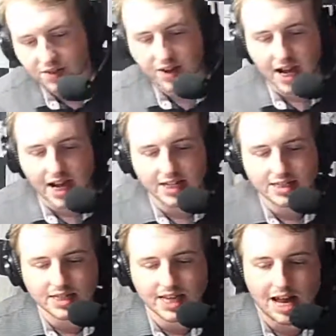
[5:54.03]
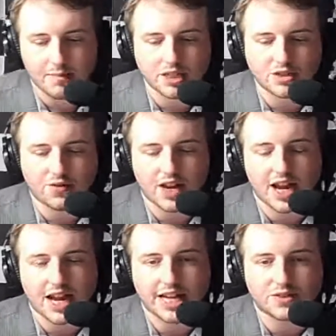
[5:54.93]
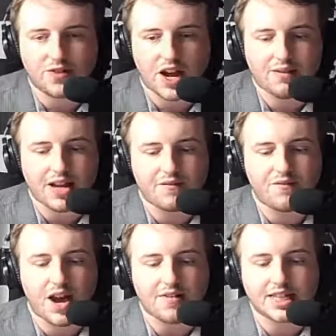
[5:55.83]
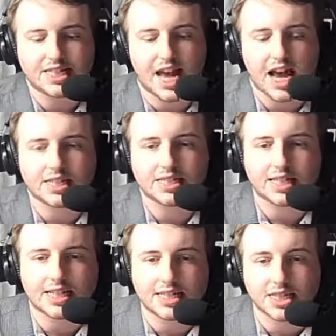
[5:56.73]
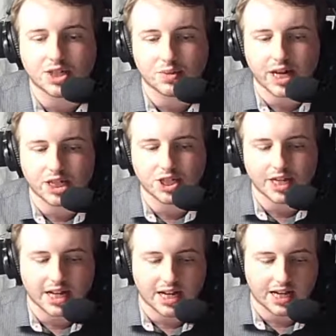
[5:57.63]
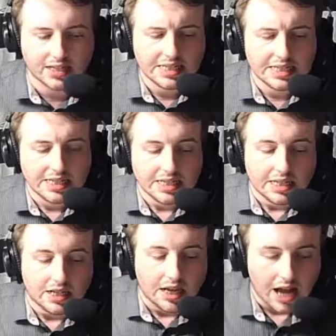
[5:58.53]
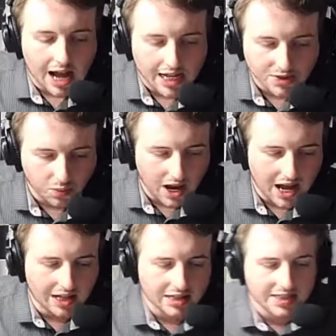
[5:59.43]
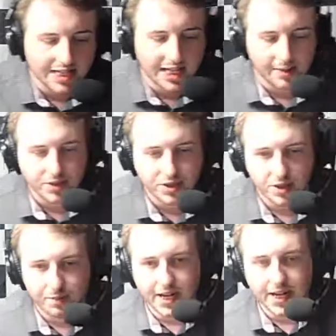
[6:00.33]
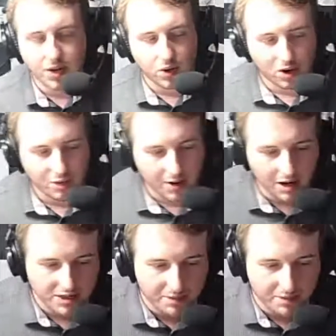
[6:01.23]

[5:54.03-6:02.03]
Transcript: rise. The atmosphere is very, very tense. The situation here as well seems to be almost